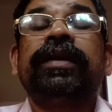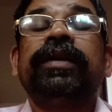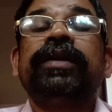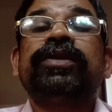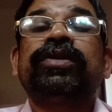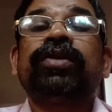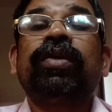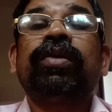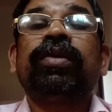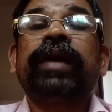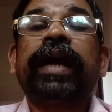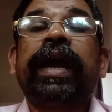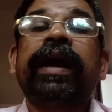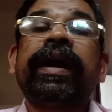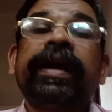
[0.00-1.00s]
So
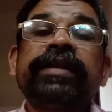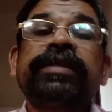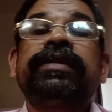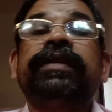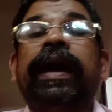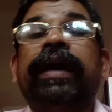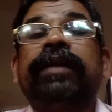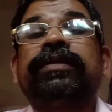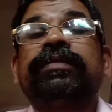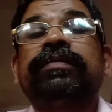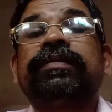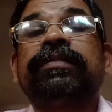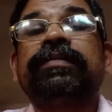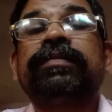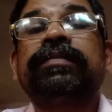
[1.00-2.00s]
against that,
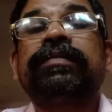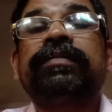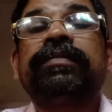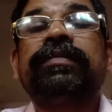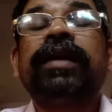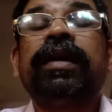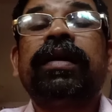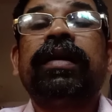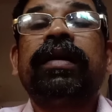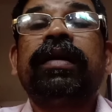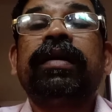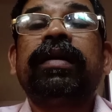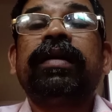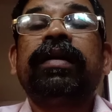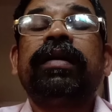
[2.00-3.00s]
the
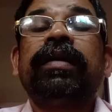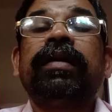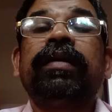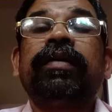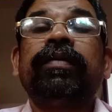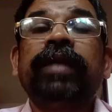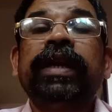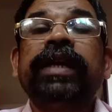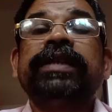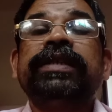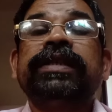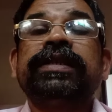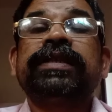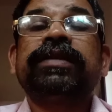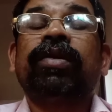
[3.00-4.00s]

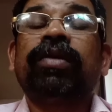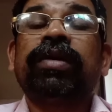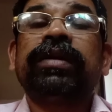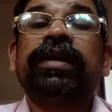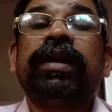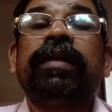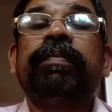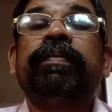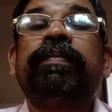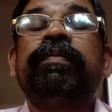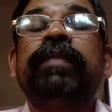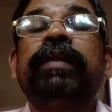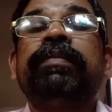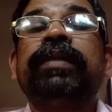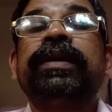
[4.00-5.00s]
villagers or the
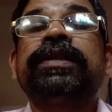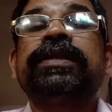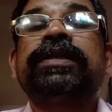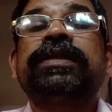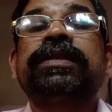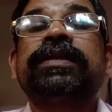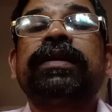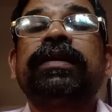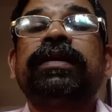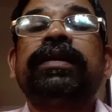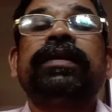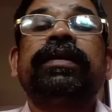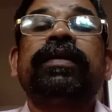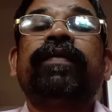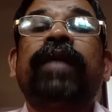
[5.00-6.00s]
members,
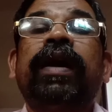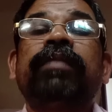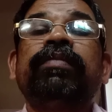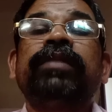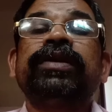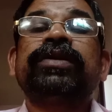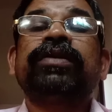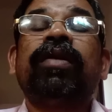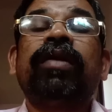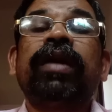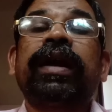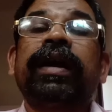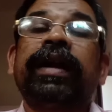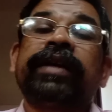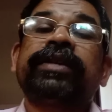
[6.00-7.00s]
farmers, all
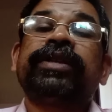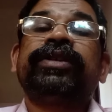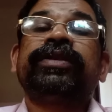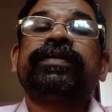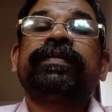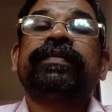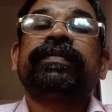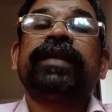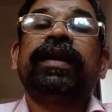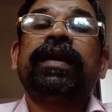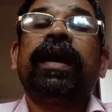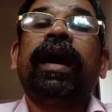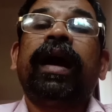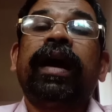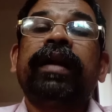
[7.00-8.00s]
collected,
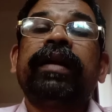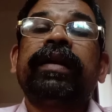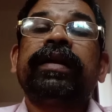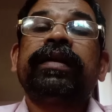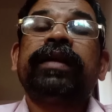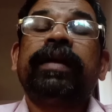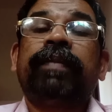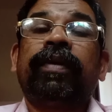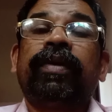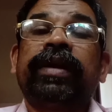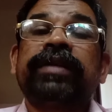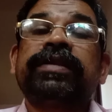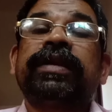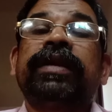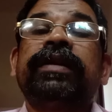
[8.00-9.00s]
and they
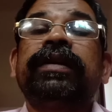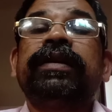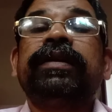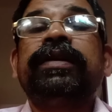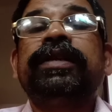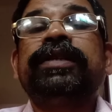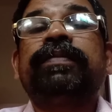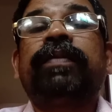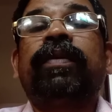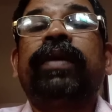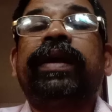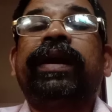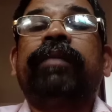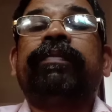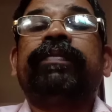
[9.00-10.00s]
protested this
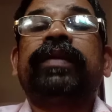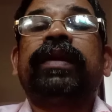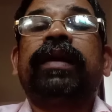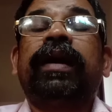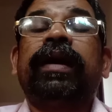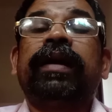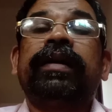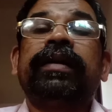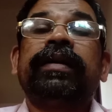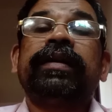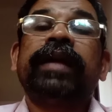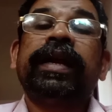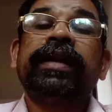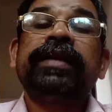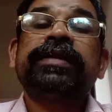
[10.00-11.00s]
program, and
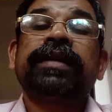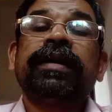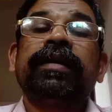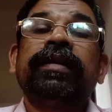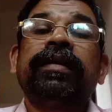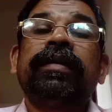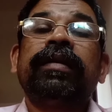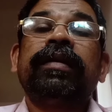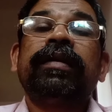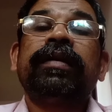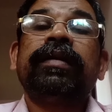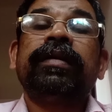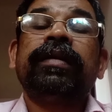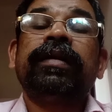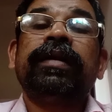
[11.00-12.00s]
that is
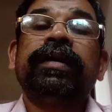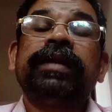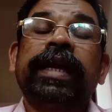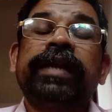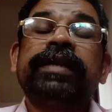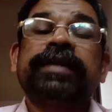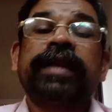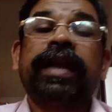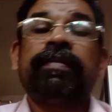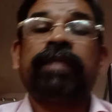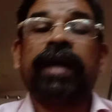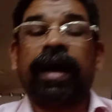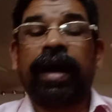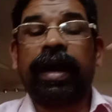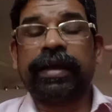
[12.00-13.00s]
named
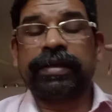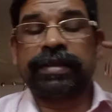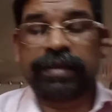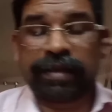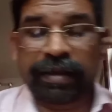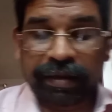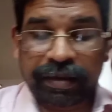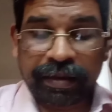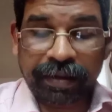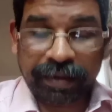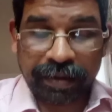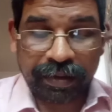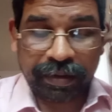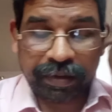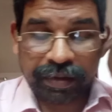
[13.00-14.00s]
as
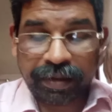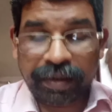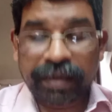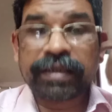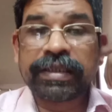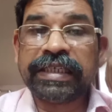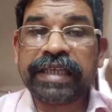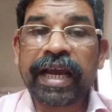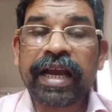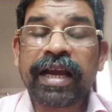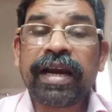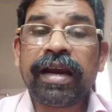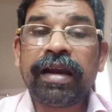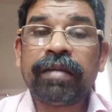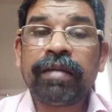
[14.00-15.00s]
Jungle